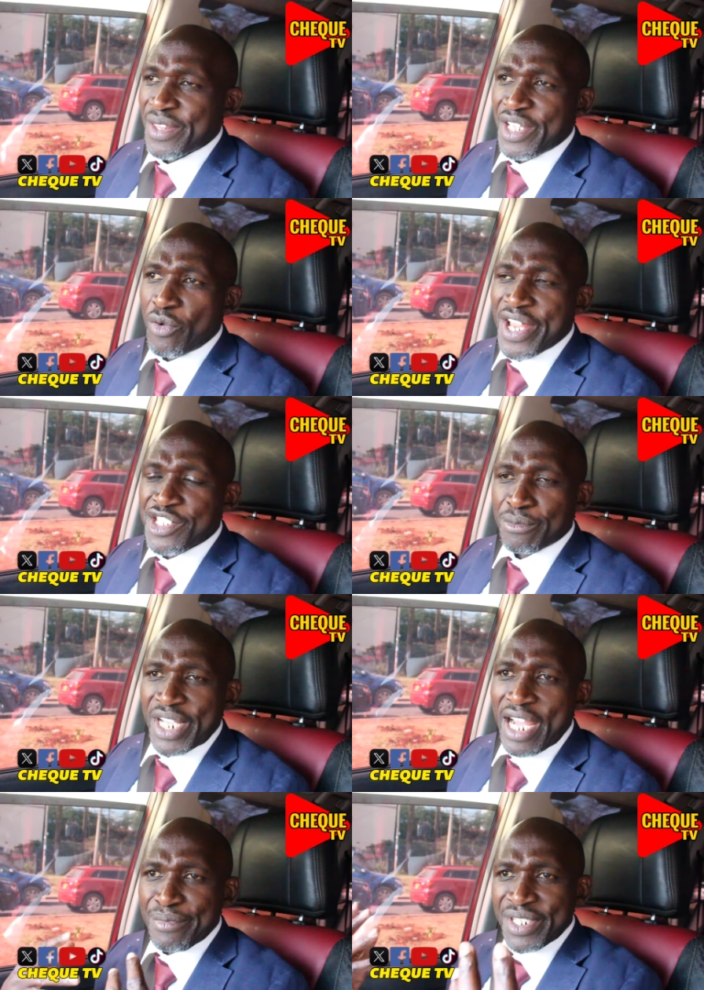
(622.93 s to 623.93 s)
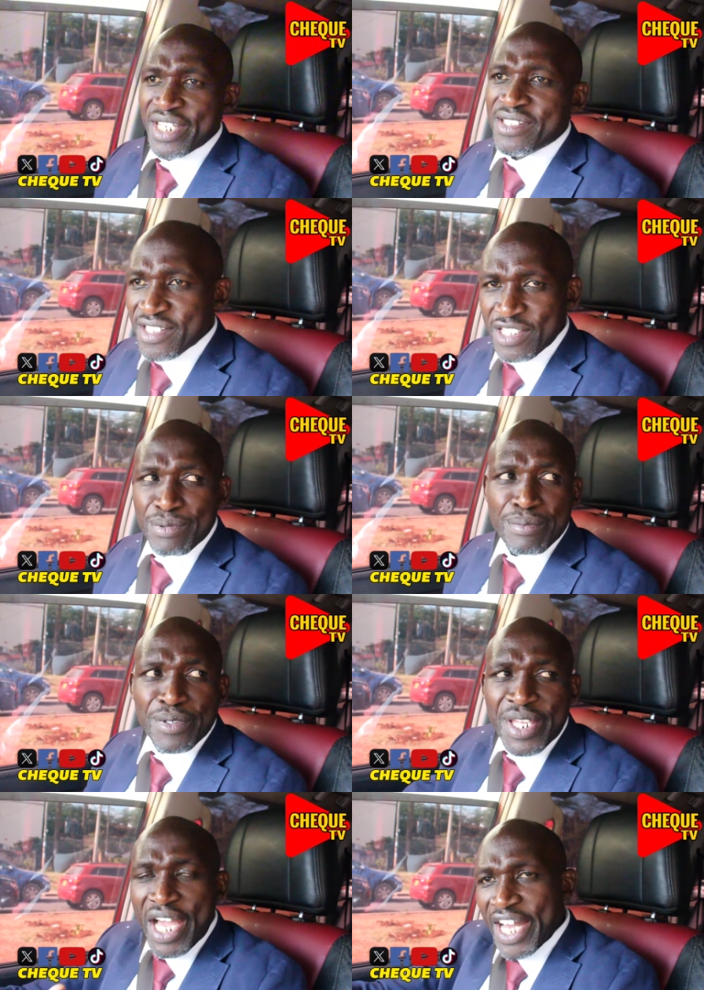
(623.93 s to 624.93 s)
They want to become industrious
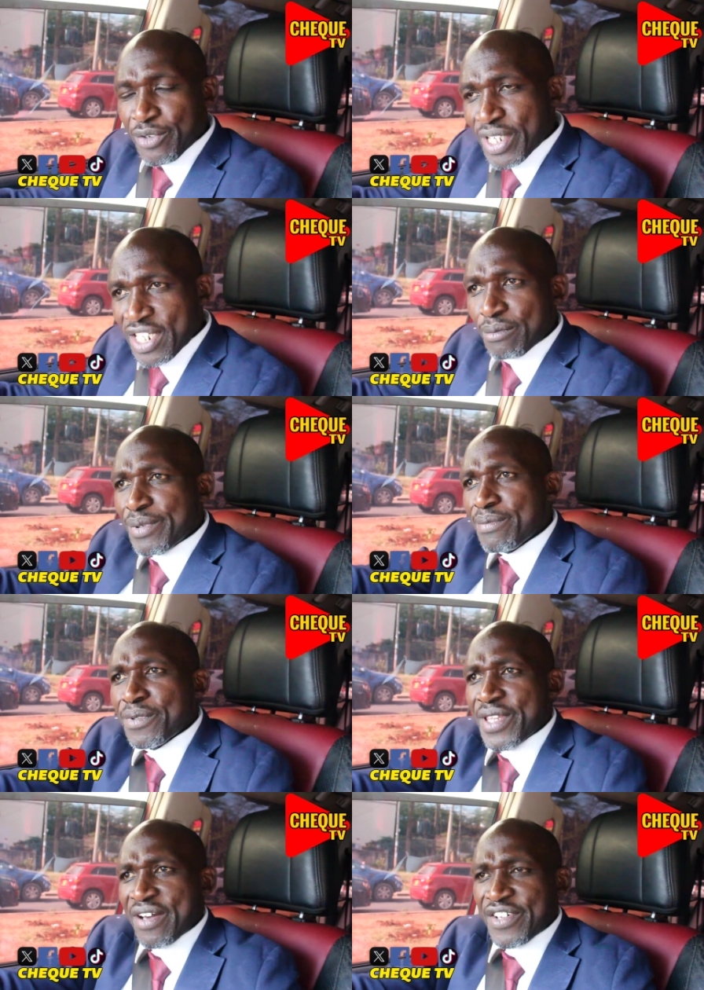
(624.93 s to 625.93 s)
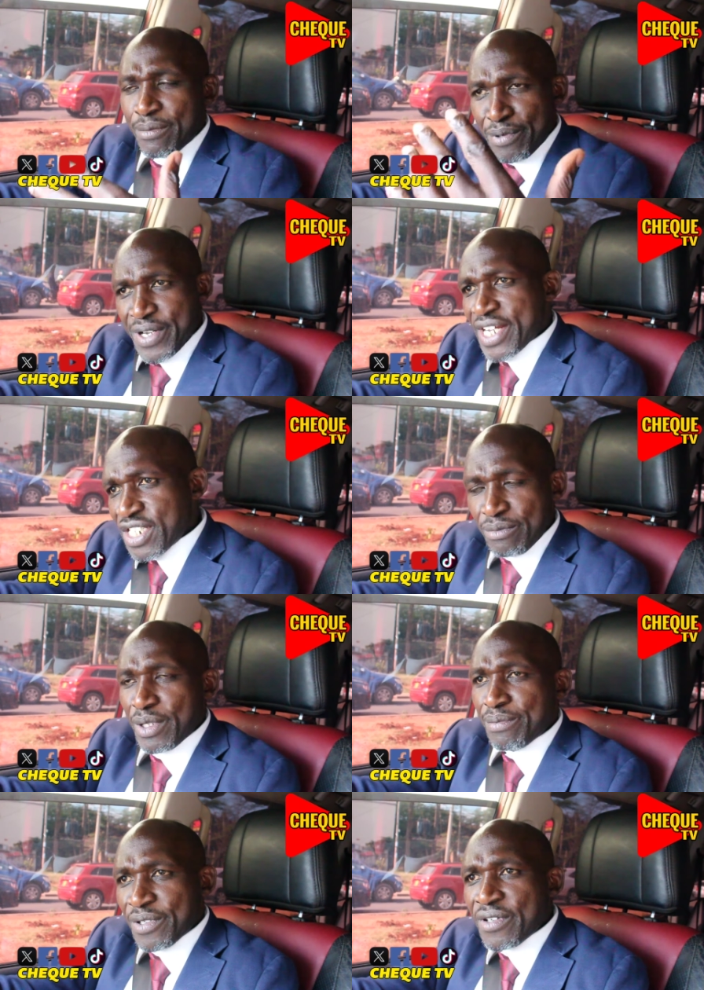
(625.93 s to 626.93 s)
people. They're hardworking people. They're very productive
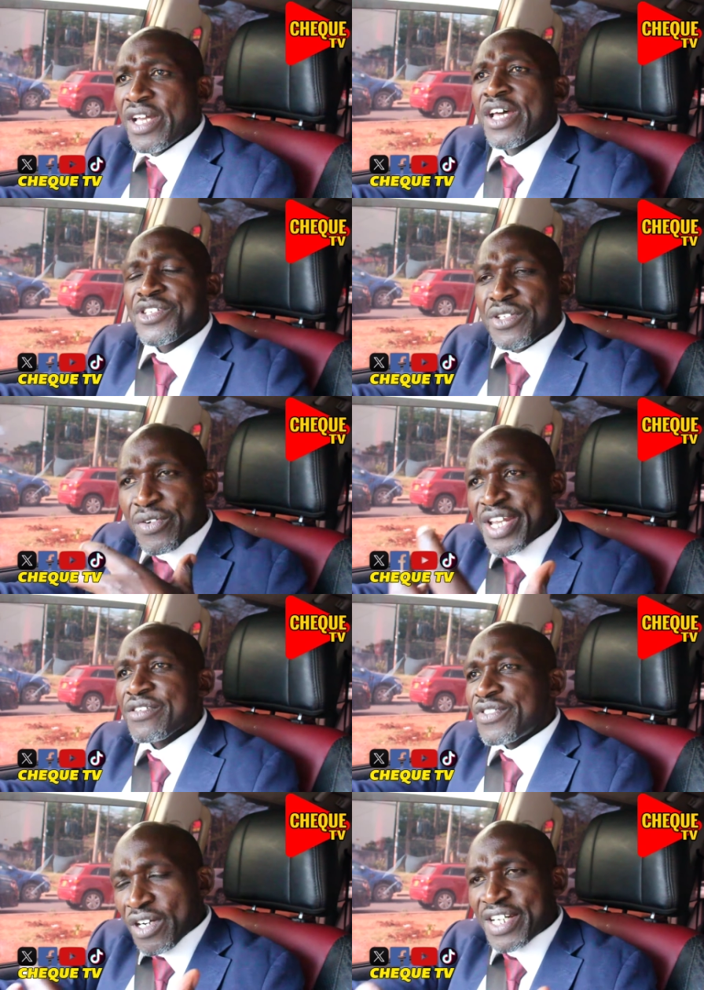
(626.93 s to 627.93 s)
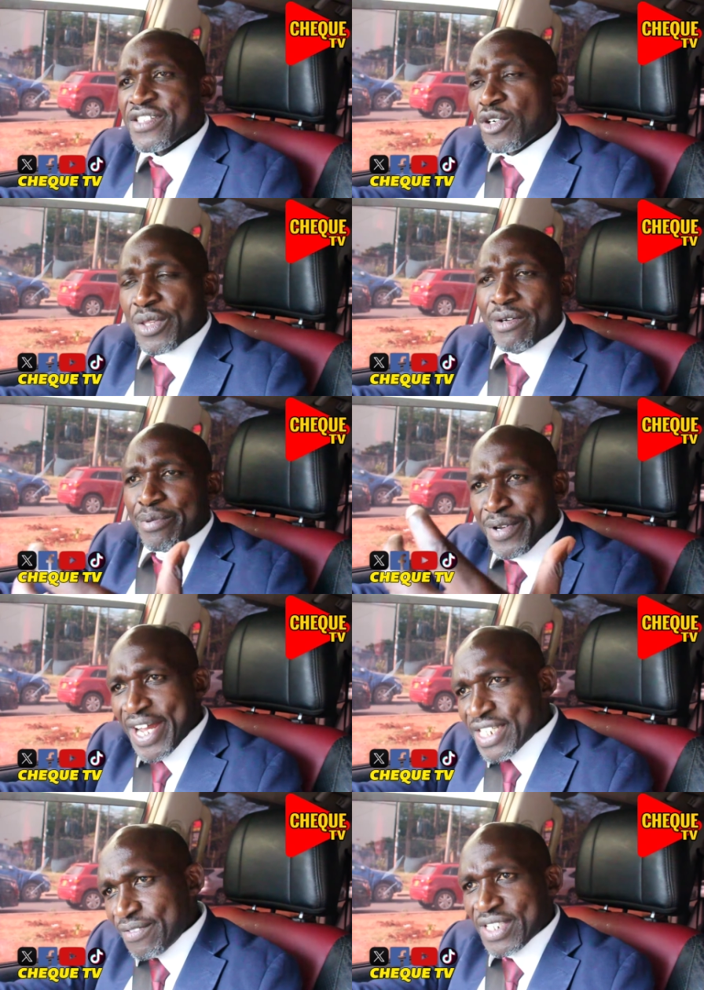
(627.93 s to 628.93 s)
people. So they want to focus on the
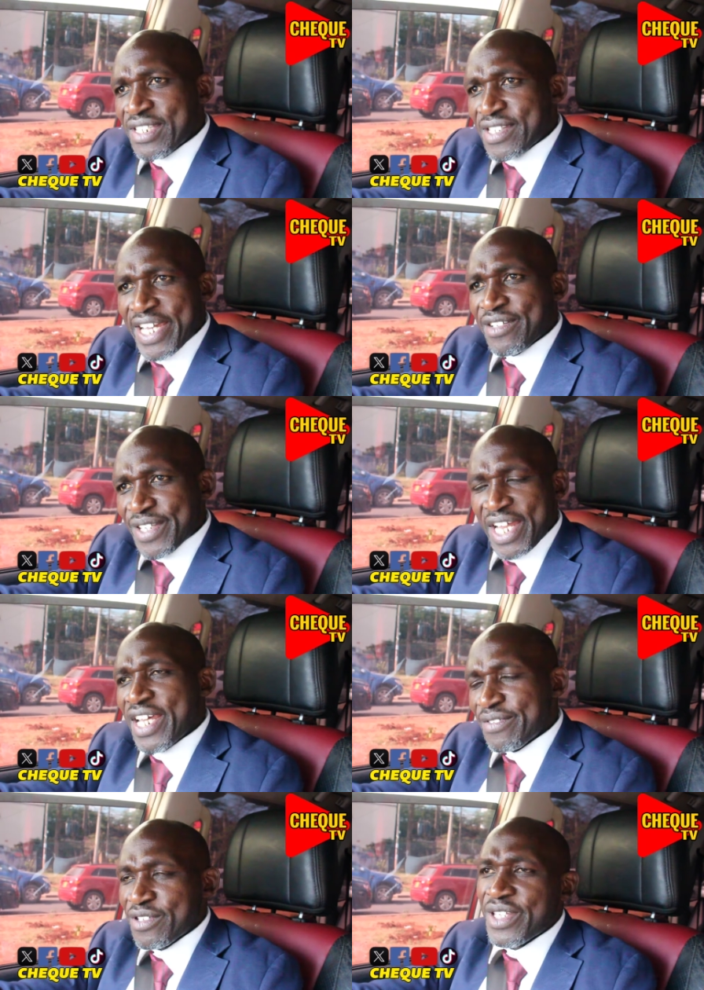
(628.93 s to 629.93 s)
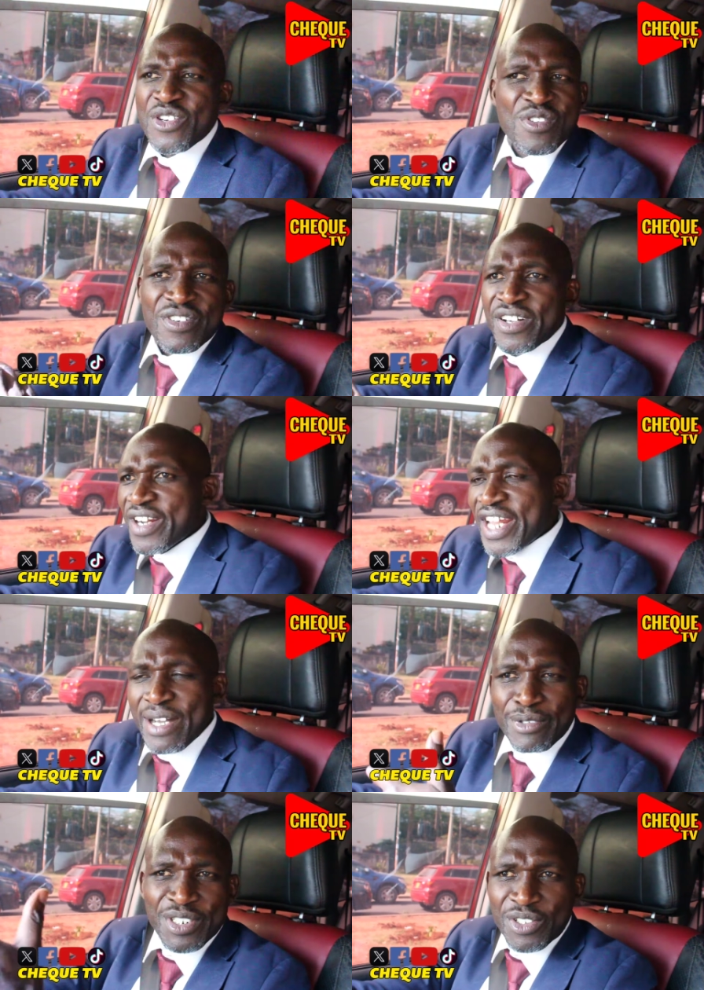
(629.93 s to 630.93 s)
productivity side of their life. So they do not care
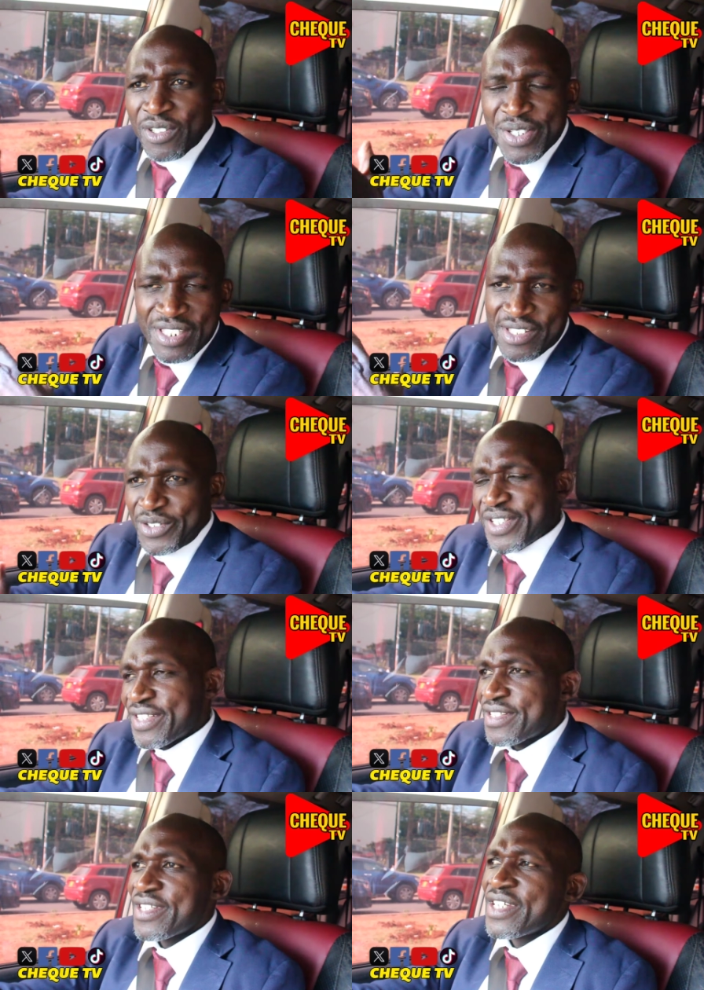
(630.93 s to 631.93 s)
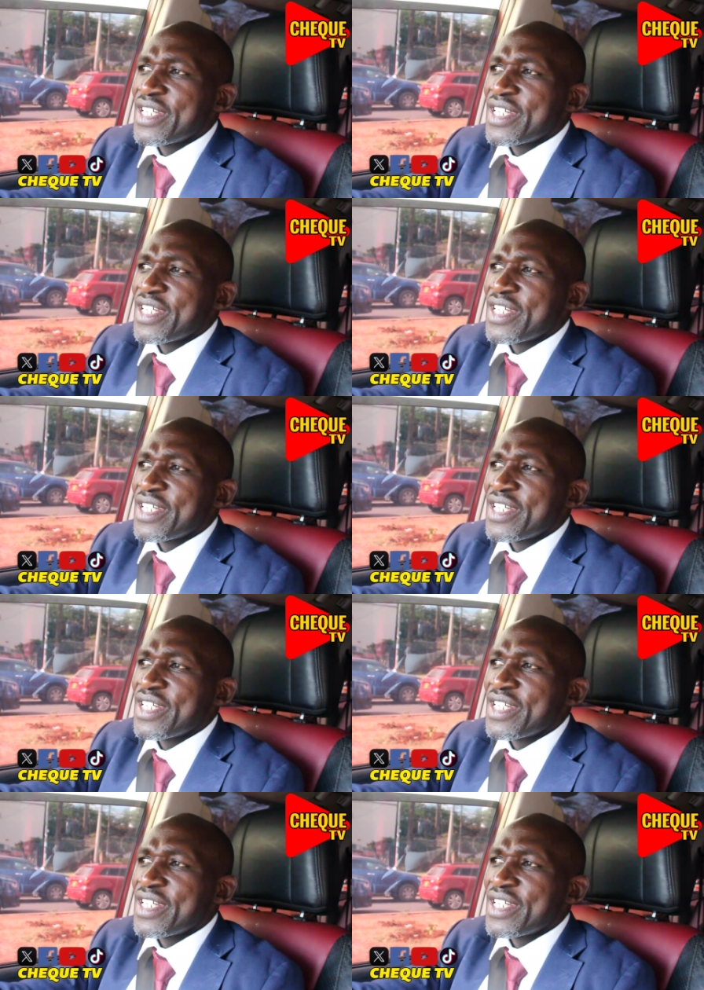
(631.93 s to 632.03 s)
about all these stories.